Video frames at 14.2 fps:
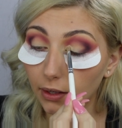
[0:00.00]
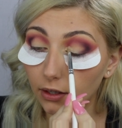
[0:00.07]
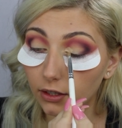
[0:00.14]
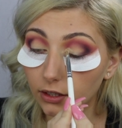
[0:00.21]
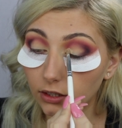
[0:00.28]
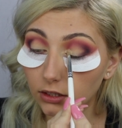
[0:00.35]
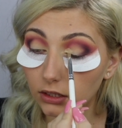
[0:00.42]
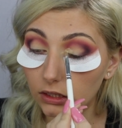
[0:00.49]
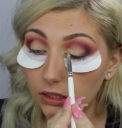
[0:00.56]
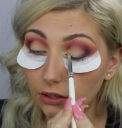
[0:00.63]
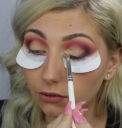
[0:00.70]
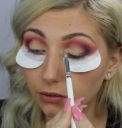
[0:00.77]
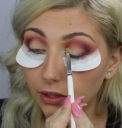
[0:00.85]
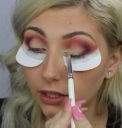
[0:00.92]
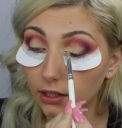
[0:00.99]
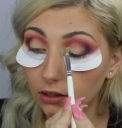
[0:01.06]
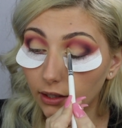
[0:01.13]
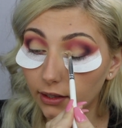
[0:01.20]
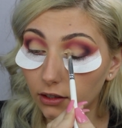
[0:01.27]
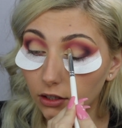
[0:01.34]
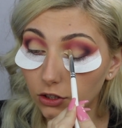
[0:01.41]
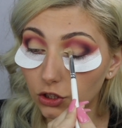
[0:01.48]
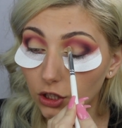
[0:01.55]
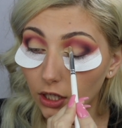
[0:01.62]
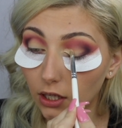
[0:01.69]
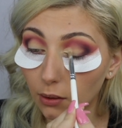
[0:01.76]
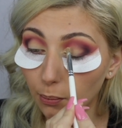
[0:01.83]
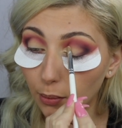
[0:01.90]
hers because I really like her
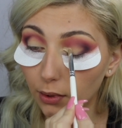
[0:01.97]
shape.